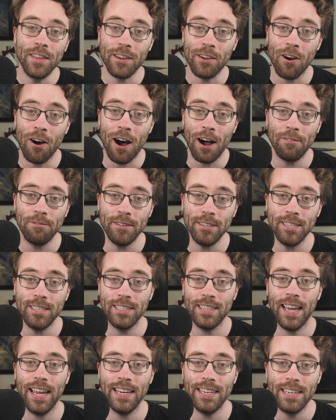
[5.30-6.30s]
the Coffee
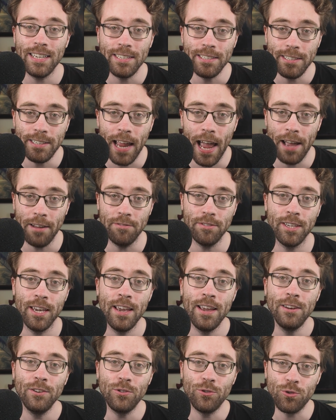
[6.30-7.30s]
Stain devs
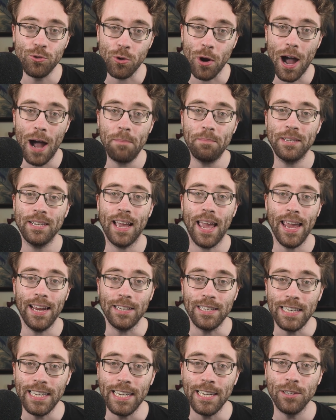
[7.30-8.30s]
dropped
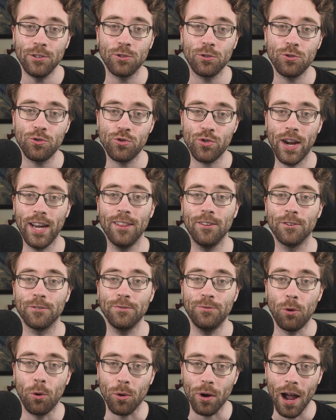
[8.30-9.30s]
a teaser trailer
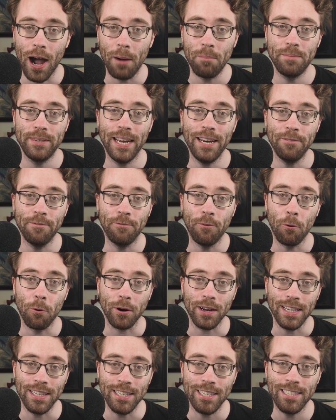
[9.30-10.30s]
for Update
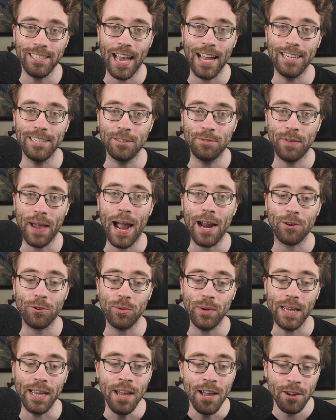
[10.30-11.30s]
4 in
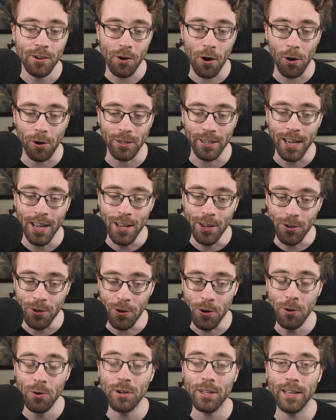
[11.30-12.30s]
Satisfactory called
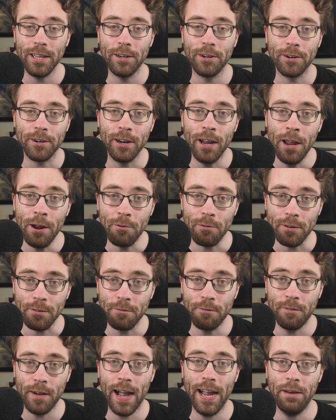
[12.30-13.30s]
Nuclear
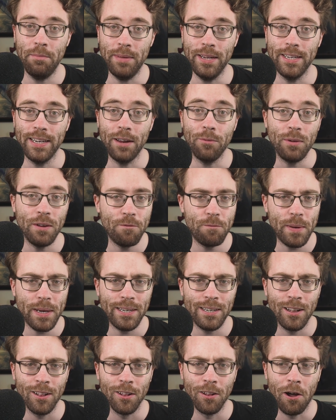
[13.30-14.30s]
Refinement. And we've
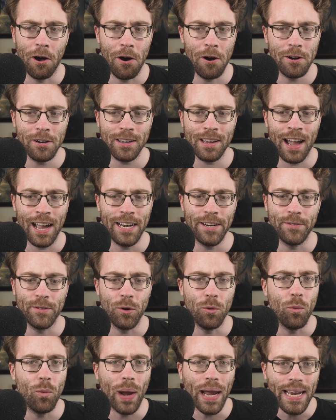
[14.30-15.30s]
been long kind of
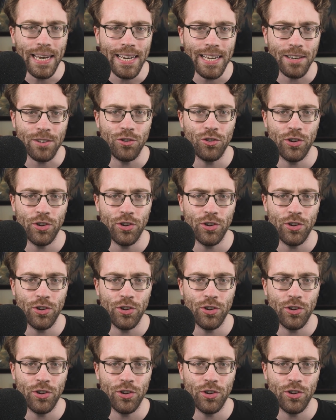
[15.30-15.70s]
awaiting